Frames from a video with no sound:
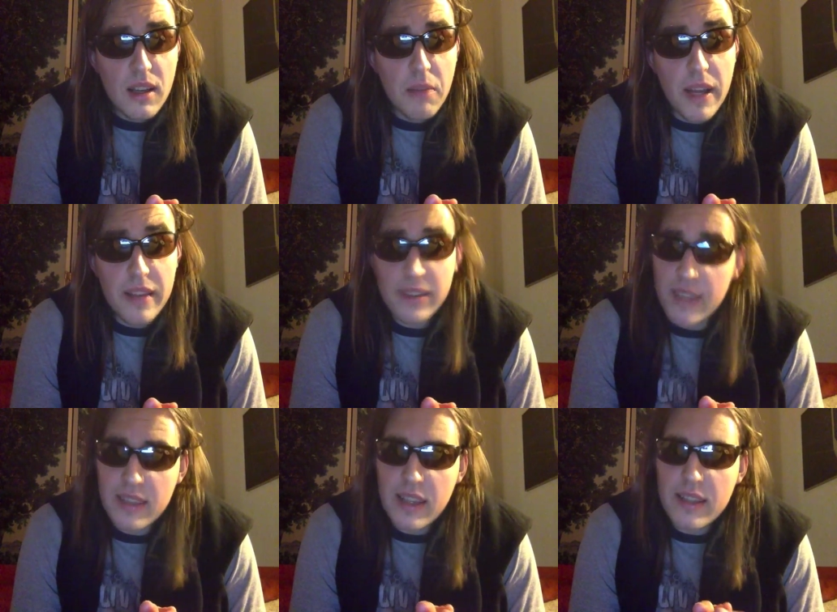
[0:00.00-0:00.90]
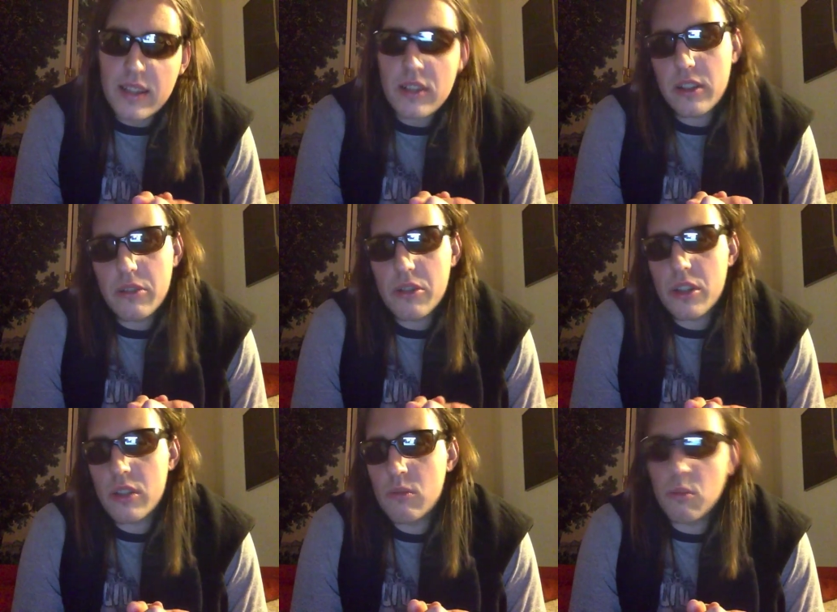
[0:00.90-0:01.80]
But I think that's a
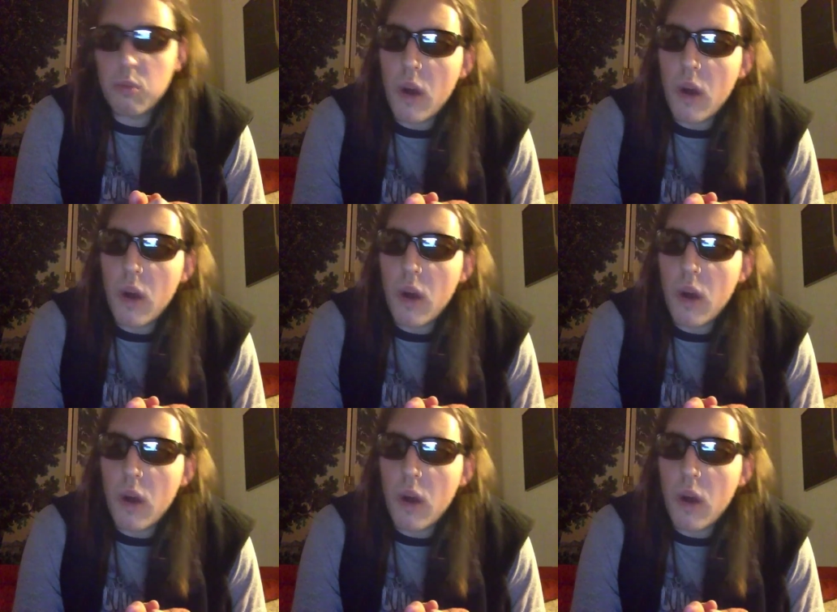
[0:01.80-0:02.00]
conclusion on